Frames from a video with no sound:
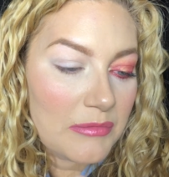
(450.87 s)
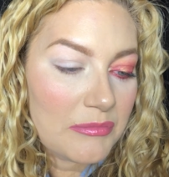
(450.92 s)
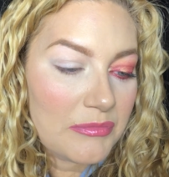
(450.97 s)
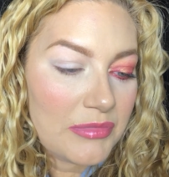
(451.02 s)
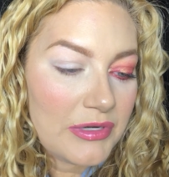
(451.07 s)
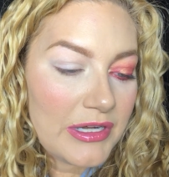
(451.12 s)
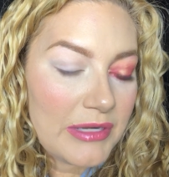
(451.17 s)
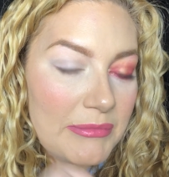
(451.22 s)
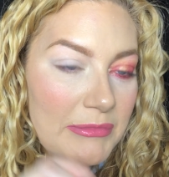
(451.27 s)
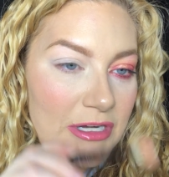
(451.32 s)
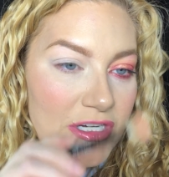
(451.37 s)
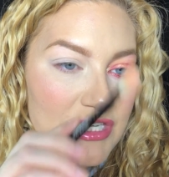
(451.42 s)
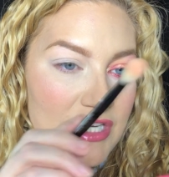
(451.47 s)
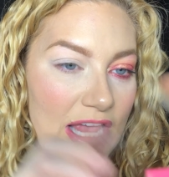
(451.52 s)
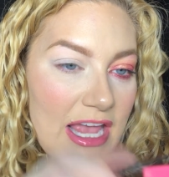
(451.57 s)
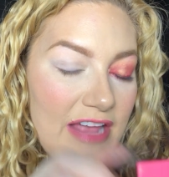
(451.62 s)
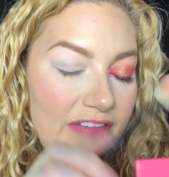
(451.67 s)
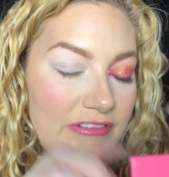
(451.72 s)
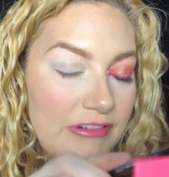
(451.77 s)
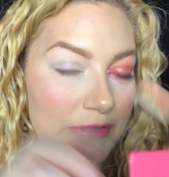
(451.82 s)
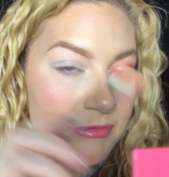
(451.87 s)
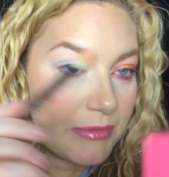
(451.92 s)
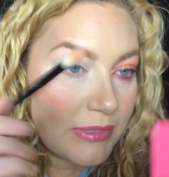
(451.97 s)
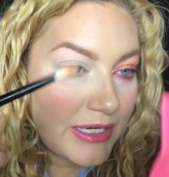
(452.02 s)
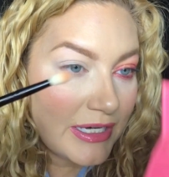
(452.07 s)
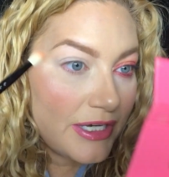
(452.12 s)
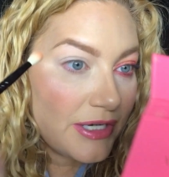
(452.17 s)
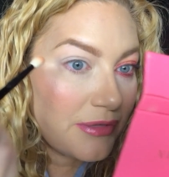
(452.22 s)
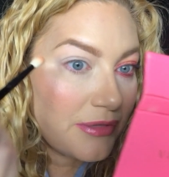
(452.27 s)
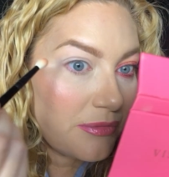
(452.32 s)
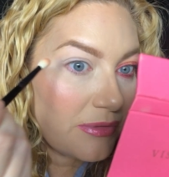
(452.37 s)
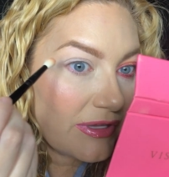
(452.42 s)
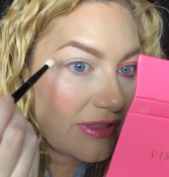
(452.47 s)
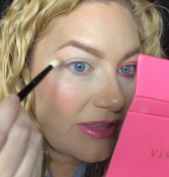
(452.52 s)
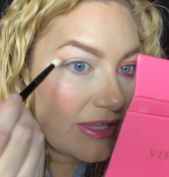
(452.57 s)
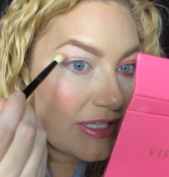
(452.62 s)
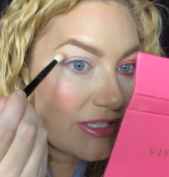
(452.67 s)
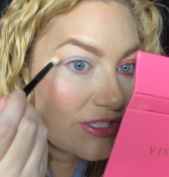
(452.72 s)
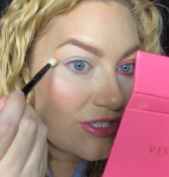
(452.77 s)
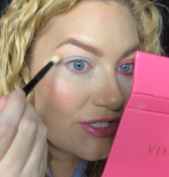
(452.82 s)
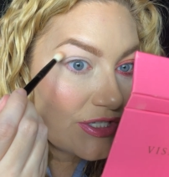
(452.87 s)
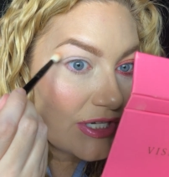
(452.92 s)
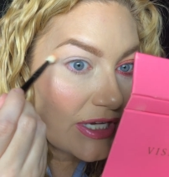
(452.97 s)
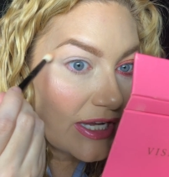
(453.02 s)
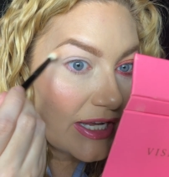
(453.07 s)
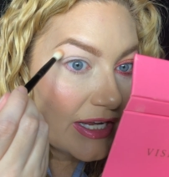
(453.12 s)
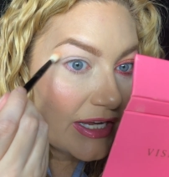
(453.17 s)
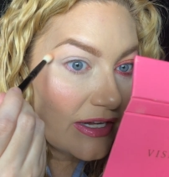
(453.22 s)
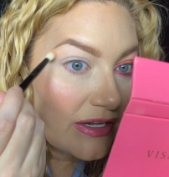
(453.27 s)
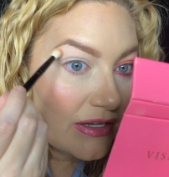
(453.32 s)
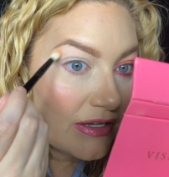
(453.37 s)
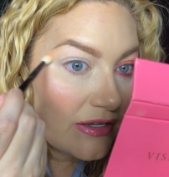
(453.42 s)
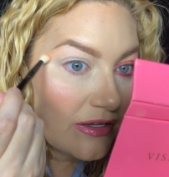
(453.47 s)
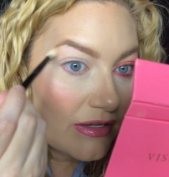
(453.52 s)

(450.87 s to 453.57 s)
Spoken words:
pretty much everywhere with this shade,